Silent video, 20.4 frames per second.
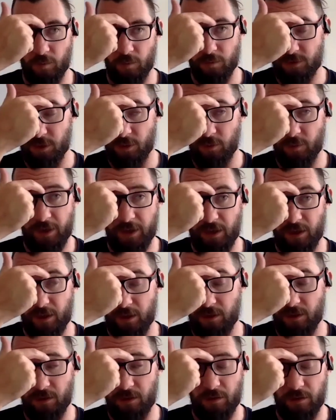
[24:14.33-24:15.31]
so
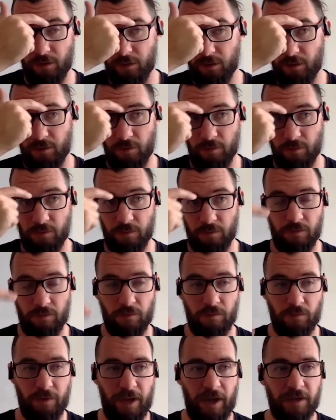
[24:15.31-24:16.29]
we
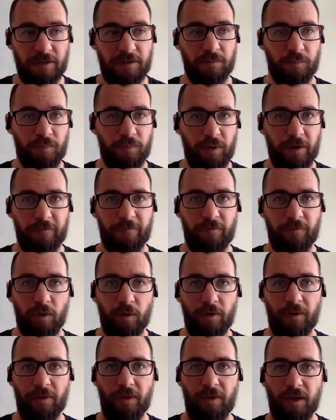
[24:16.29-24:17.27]
we had some pretty
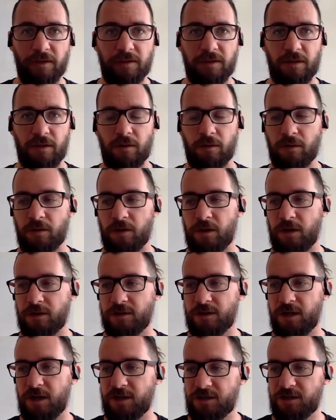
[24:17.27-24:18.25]
forward thinkers in the
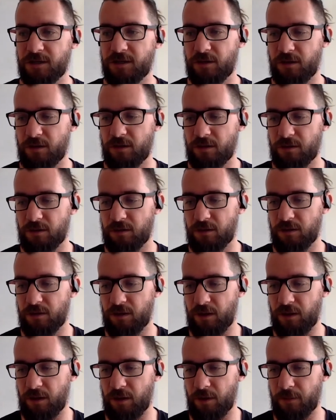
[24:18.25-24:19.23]
organization, and
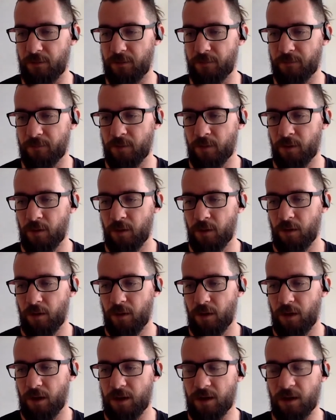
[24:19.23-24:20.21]
um,
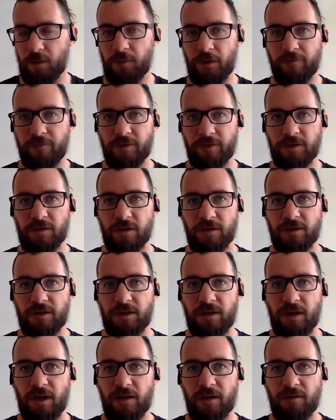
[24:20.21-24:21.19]
a couple of us got
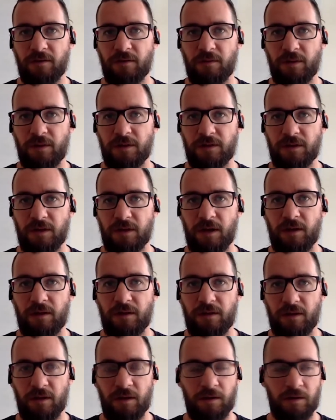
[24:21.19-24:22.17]
together and we decided
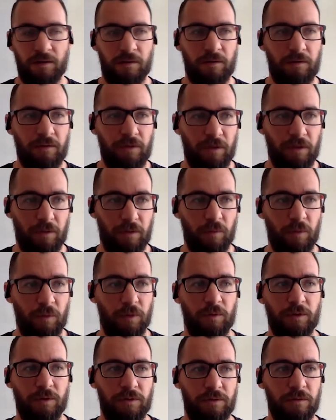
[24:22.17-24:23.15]
that you know we
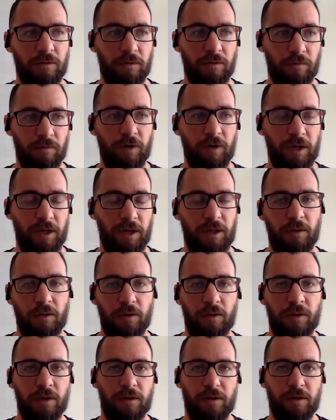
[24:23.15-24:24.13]
would really
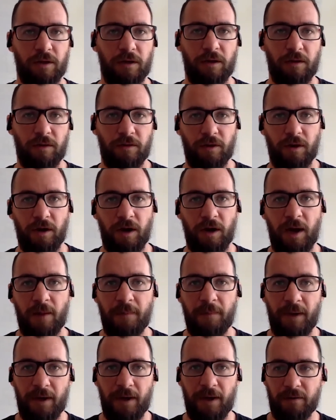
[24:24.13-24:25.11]
look at the the
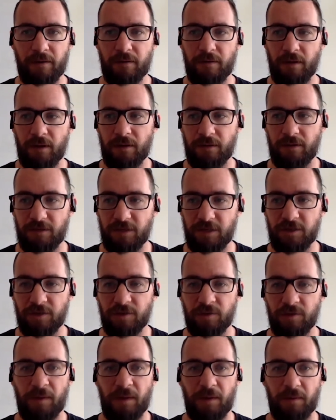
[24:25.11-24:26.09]
iPad and
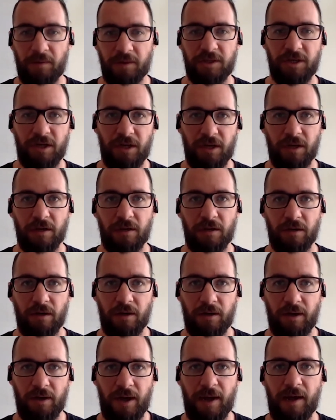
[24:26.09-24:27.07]
digital publishing and,
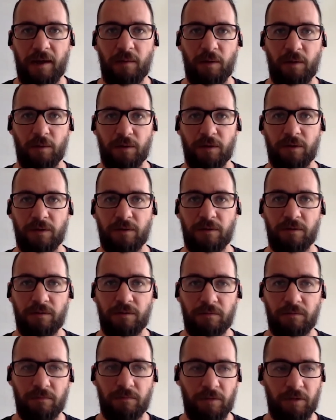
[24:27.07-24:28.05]
and how we would
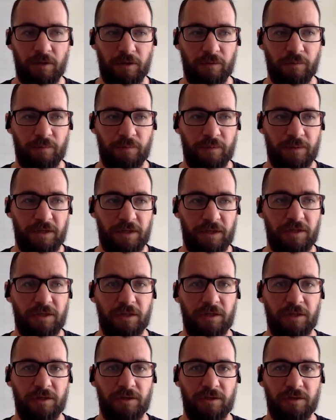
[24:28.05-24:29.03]
you know
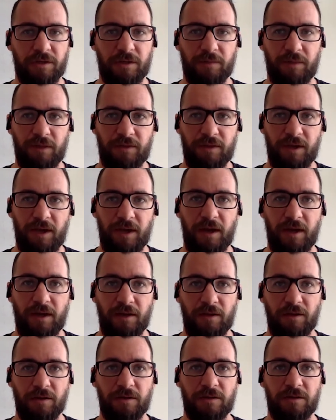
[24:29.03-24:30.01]
potentially do something there to
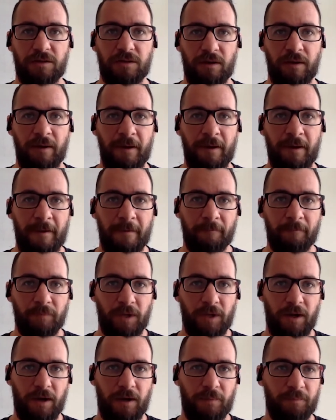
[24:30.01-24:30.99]
use the
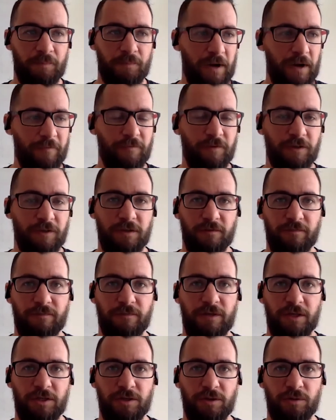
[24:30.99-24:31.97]
um, benefits mm-hmm. of
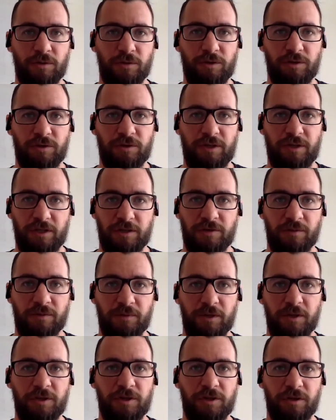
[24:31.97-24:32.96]
digital
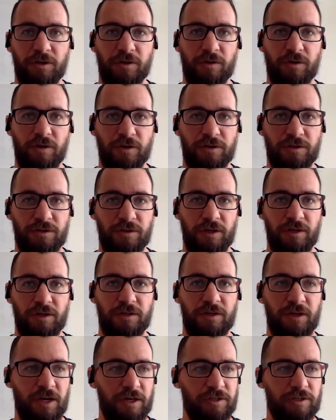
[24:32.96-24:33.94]
distribution across
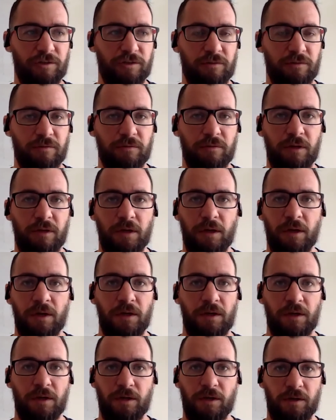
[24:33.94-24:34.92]
international
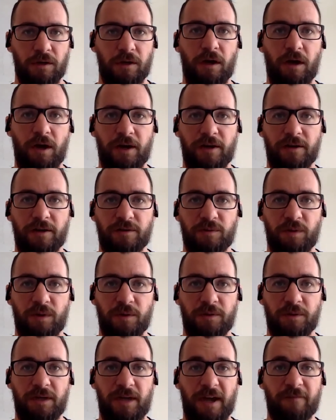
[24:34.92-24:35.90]
you know lines where
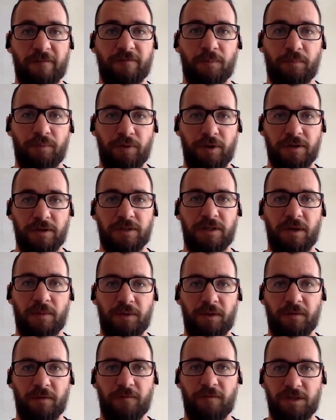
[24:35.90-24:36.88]
we didn't have to print
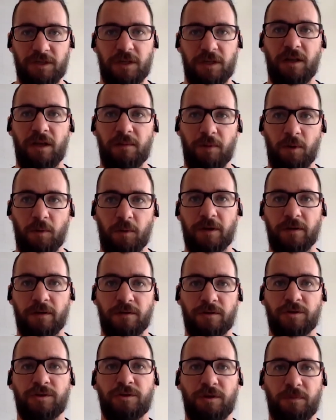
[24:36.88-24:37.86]
something physically but we could
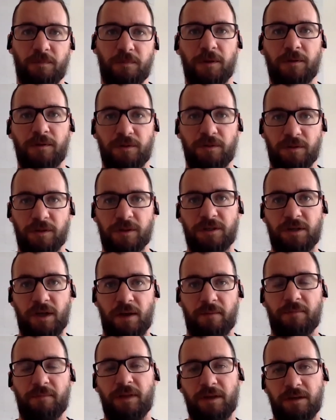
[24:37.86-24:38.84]
distribute the
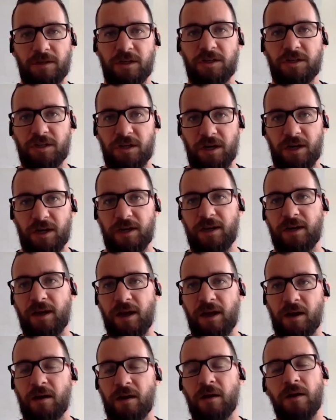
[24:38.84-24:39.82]
same thing digitally
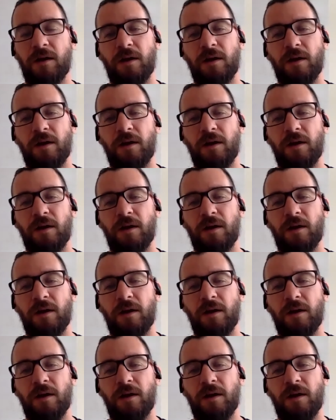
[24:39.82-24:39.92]
now